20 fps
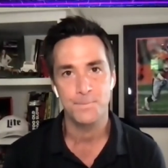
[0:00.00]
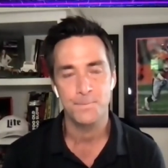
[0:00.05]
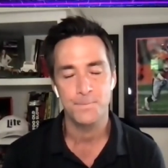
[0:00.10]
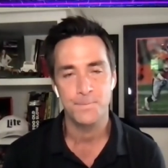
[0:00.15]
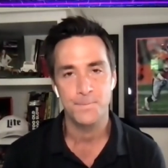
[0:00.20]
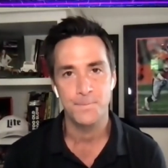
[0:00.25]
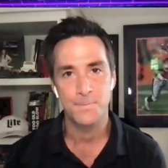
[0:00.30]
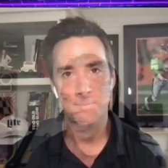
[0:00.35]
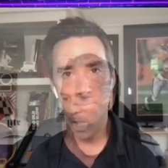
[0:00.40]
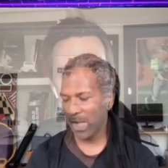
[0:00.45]

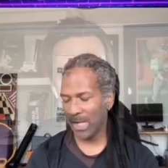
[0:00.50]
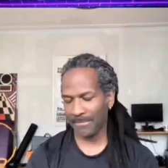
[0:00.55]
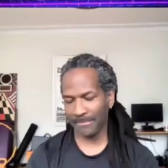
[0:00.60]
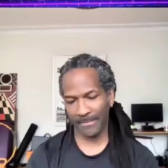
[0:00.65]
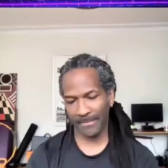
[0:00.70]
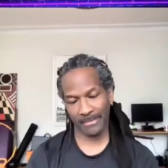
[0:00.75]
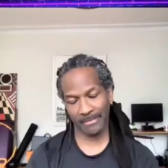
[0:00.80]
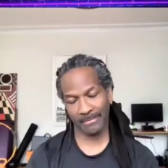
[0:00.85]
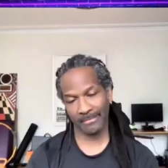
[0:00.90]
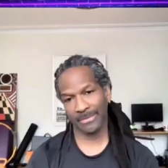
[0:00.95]
Uh,
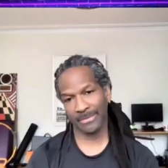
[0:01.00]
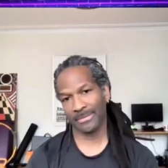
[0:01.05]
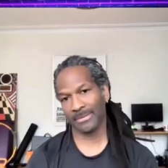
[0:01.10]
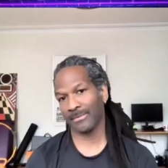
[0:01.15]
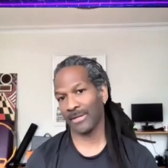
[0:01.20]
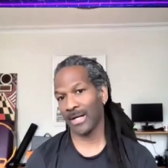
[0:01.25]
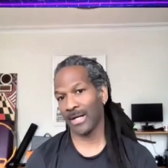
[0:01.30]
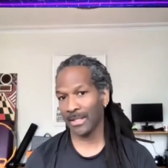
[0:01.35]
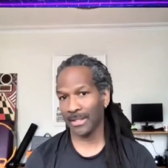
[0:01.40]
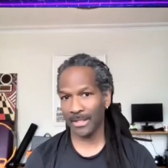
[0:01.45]

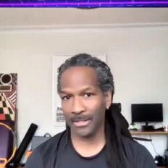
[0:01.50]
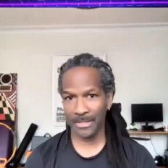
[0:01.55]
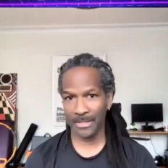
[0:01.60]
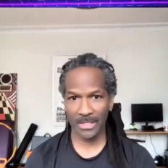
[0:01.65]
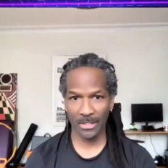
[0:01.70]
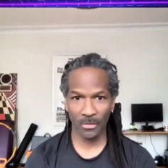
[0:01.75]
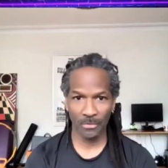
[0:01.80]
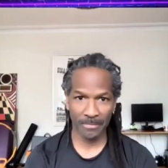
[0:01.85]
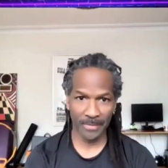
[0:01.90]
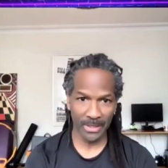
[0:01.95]
wow, there's
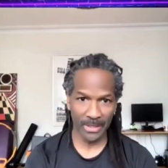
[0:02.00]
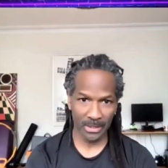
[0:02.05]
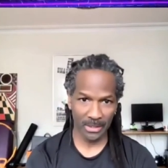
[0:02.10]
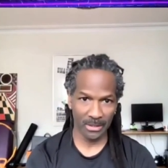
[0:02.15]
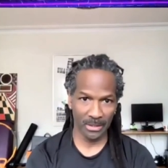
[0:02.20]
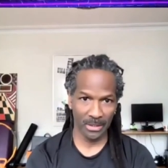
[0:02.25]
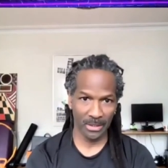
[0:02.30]
so many.